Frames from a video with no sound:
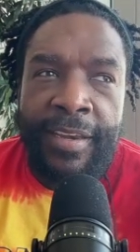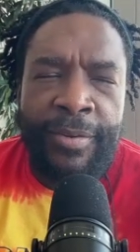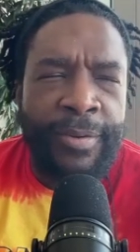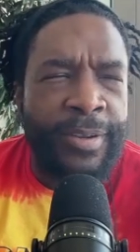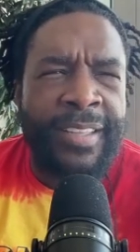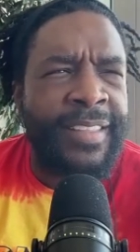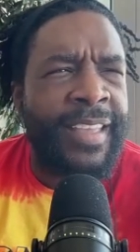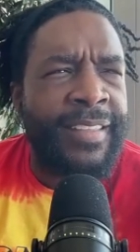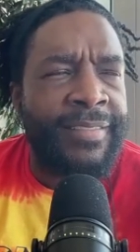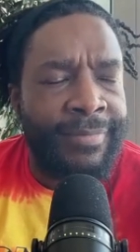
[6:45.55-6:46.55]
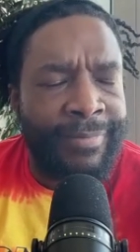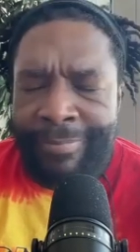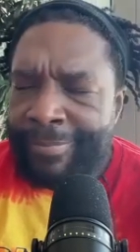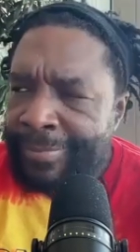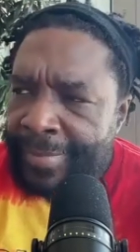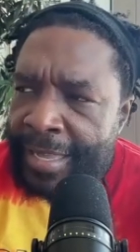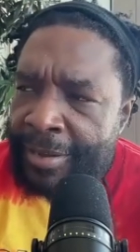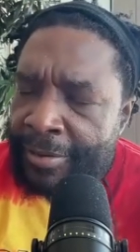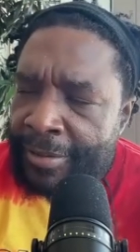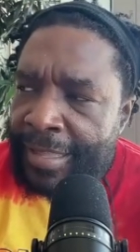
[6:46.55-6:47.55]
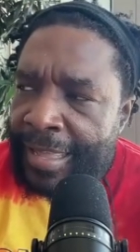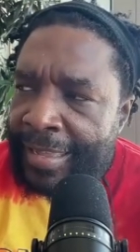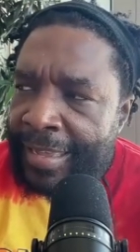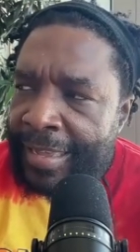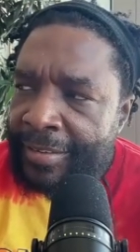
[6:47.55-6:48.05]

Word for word: Or I, I, now I gotta